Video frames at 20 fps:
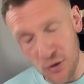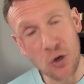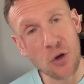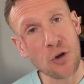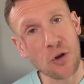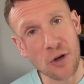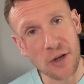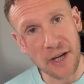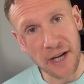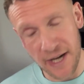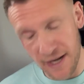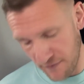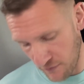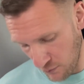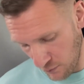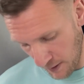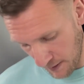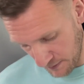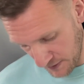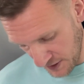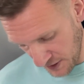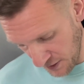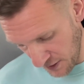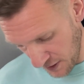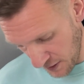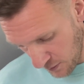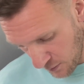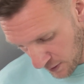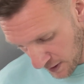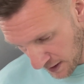look on another
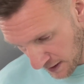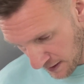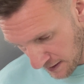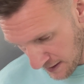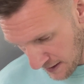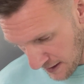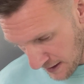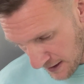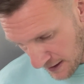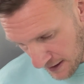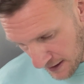website quickly.